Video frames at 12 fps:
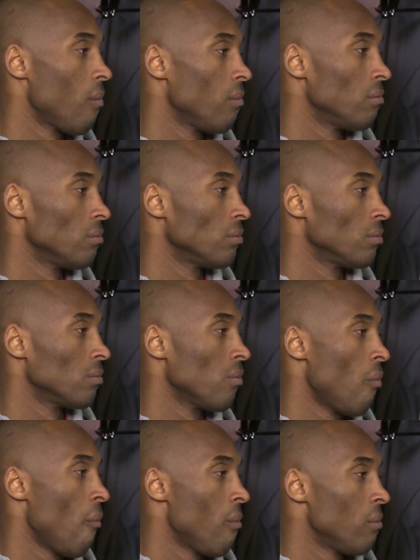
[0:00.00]
Were you a
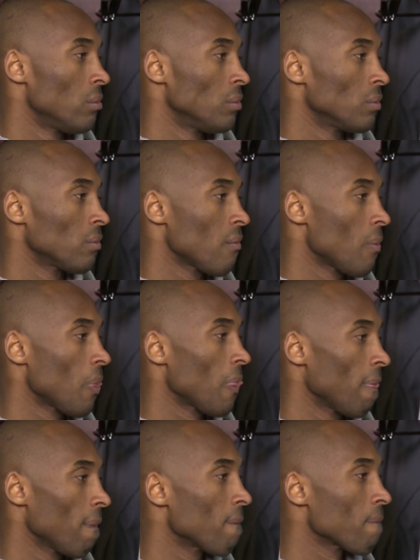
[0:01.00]
part of that, or
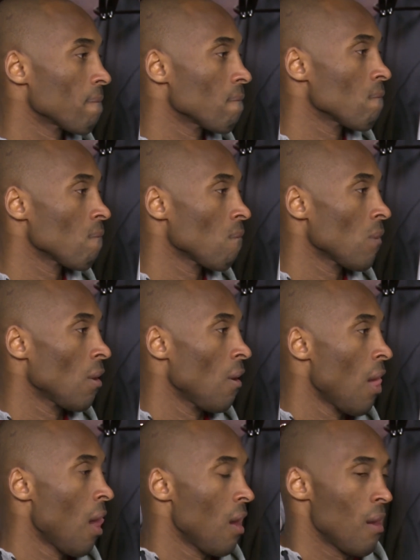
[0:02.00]
how did you? What are your
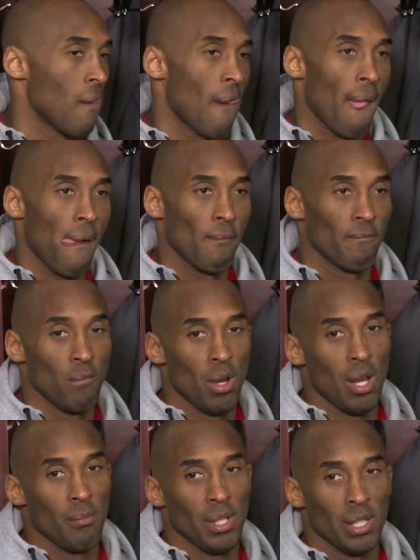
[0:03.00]
thoughts on that?
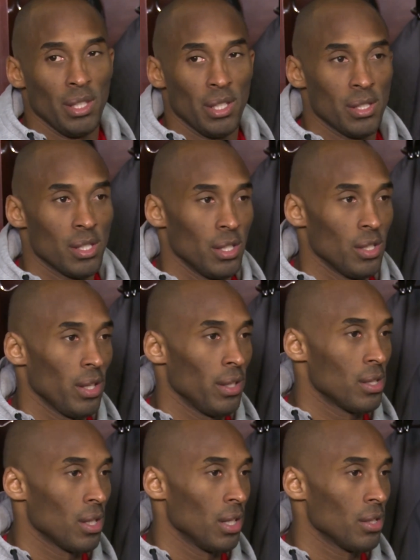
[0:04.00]
Well, I mean, I think
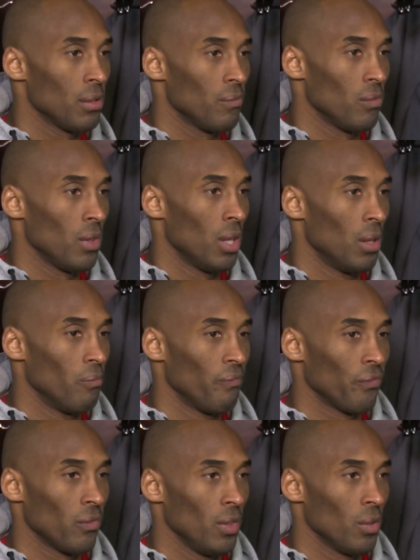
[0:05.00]
it's us
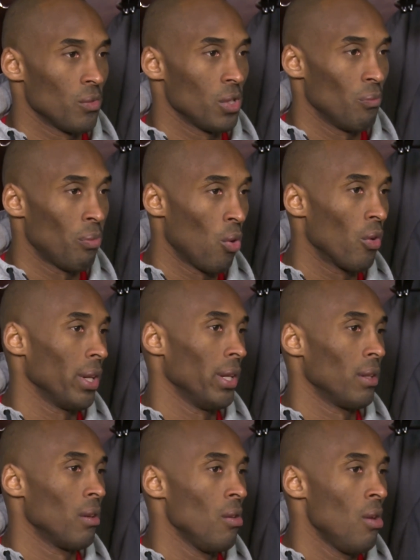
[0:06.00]

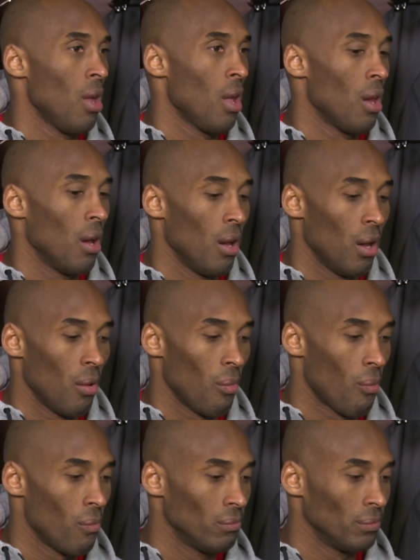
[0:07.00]
supporting
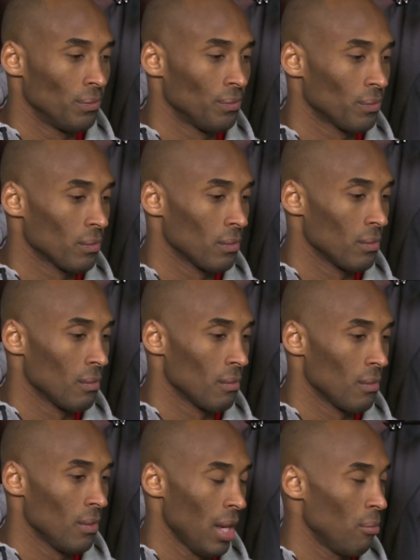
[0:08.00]

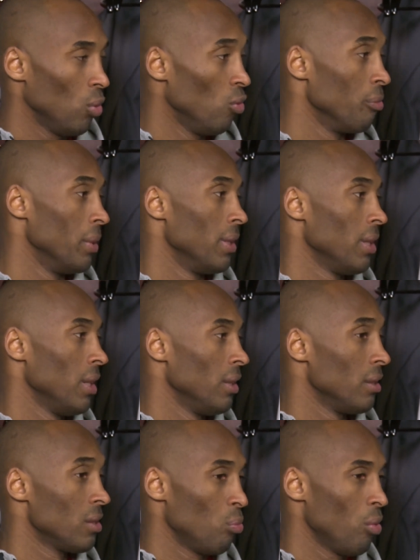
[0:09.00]
that movement
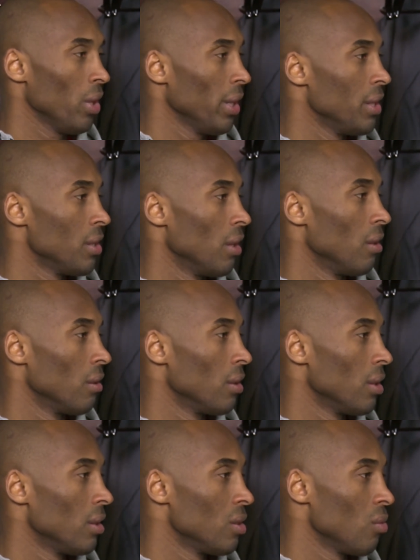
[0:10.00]
and supporting each other
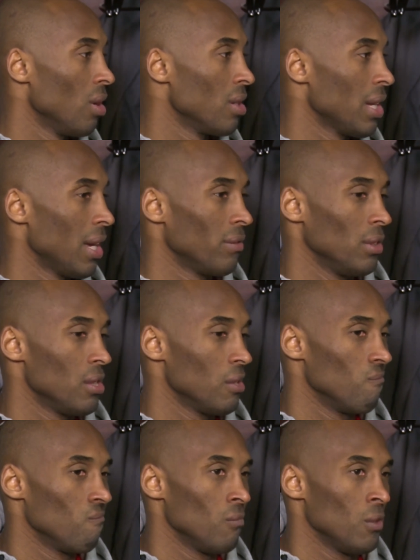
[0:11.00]
as well as athletes,
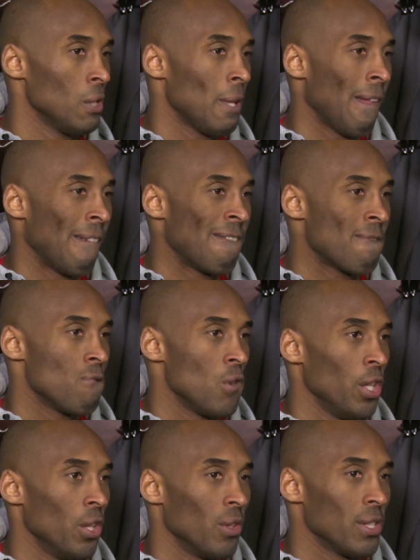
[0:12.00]
and
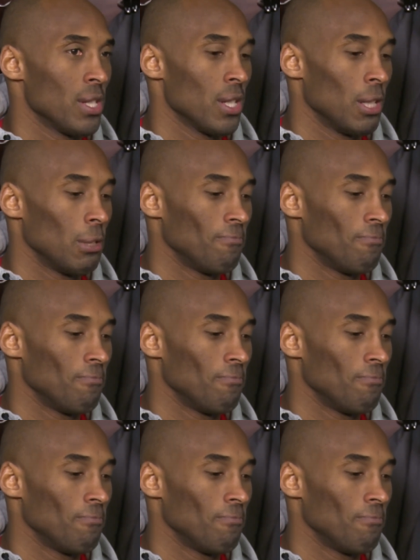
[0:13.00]
you know, it's.